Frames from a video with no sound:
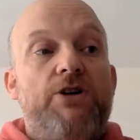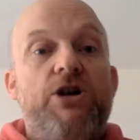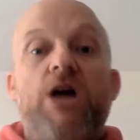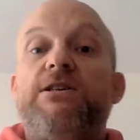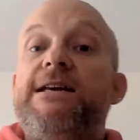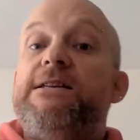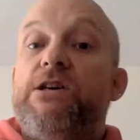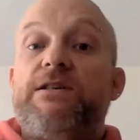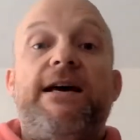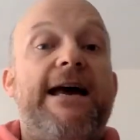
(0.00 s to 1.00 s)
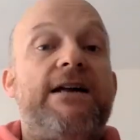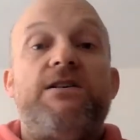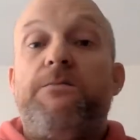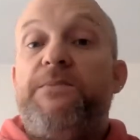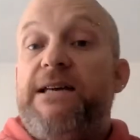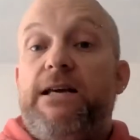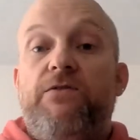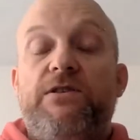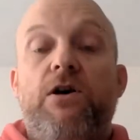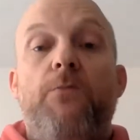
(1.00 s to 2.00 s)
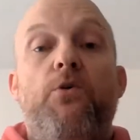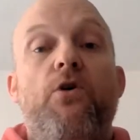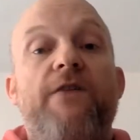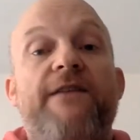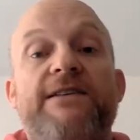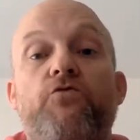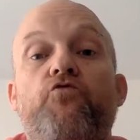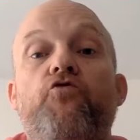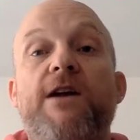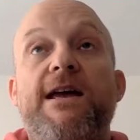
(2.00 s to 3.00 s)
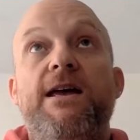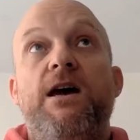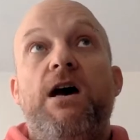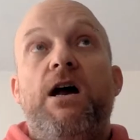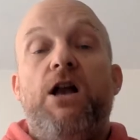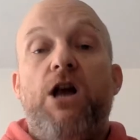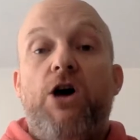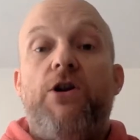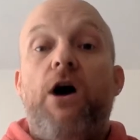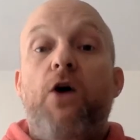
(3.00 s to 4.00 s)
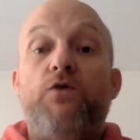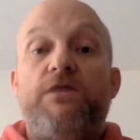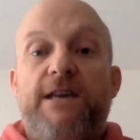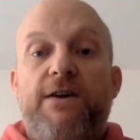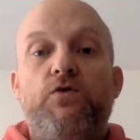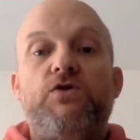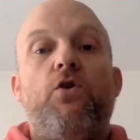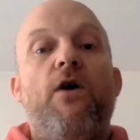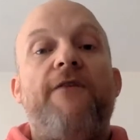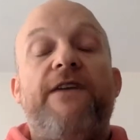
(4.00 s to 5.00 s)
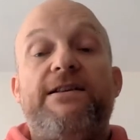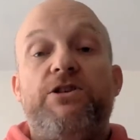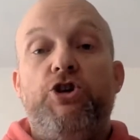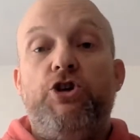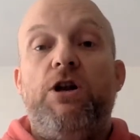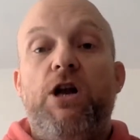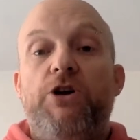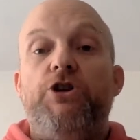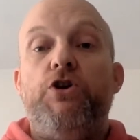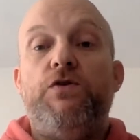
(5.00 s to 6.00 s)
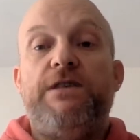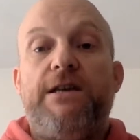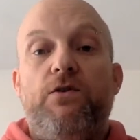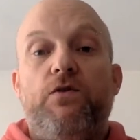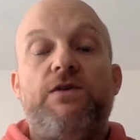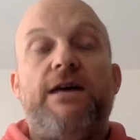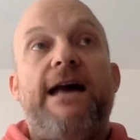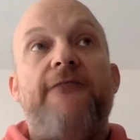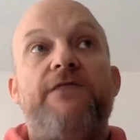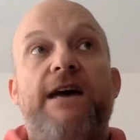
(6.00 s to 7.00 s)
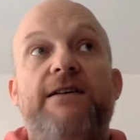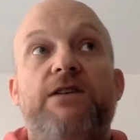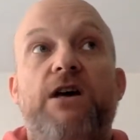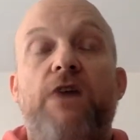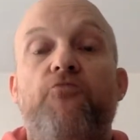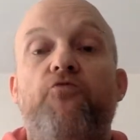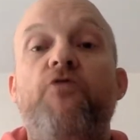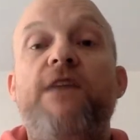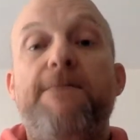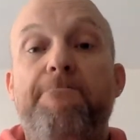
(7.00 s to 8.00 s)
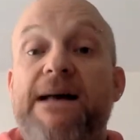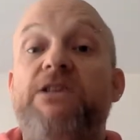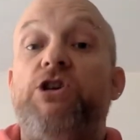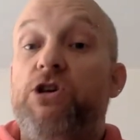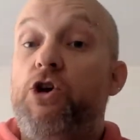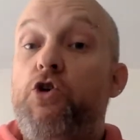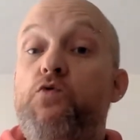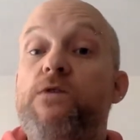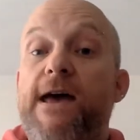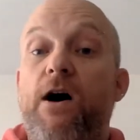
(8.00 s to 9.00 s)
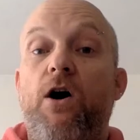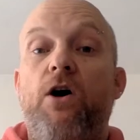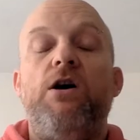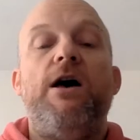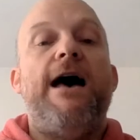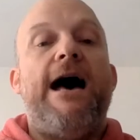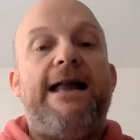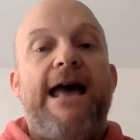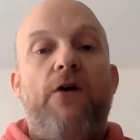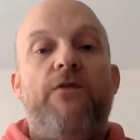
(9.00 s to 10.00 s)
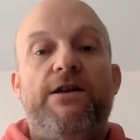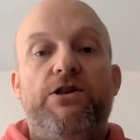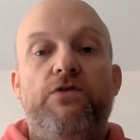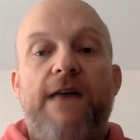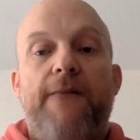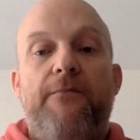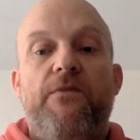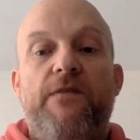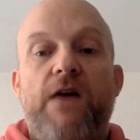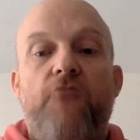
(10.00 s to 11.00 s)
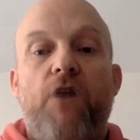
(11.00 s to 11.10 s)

church leaders, again, as a particular example, have had to relearn old skills or have had to learn new skills and had to reimagine who they are and how they do their